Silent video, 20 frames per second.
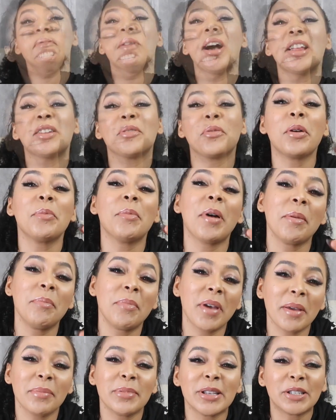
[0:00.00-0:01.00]
By the way, my
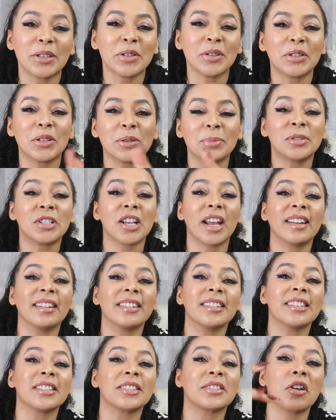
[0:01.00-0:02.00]
baby's YouTube
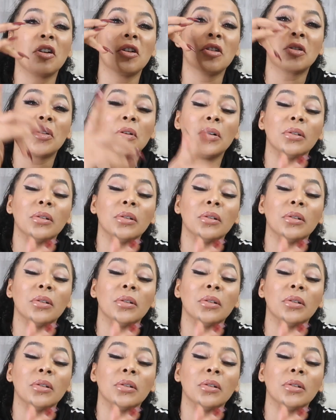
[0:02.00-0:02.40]
channel is called